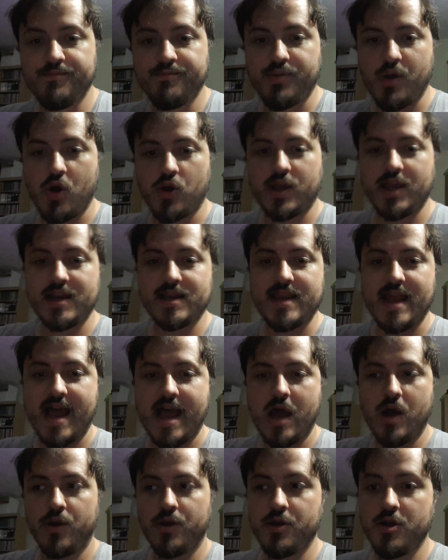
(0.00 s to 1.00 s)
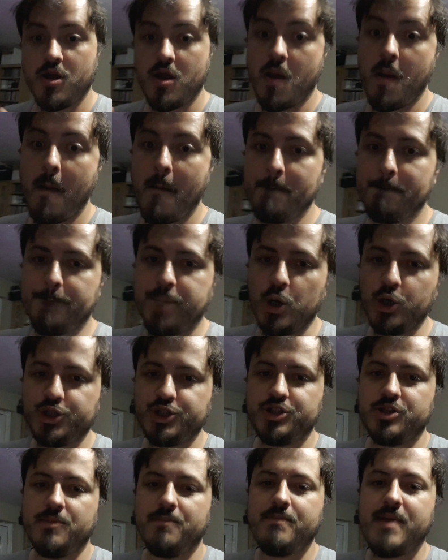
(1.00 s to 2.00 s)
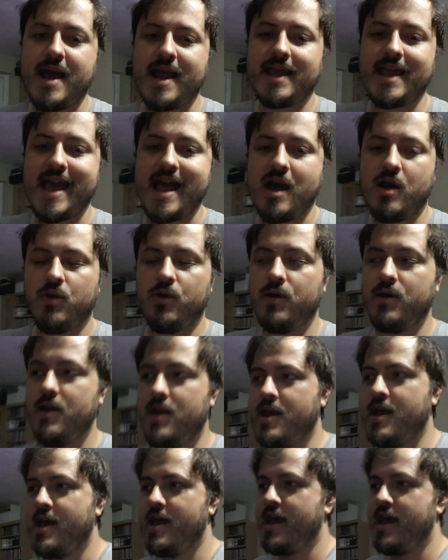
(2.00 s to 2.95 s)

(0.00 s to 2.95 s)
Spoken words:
block it down, push them back out,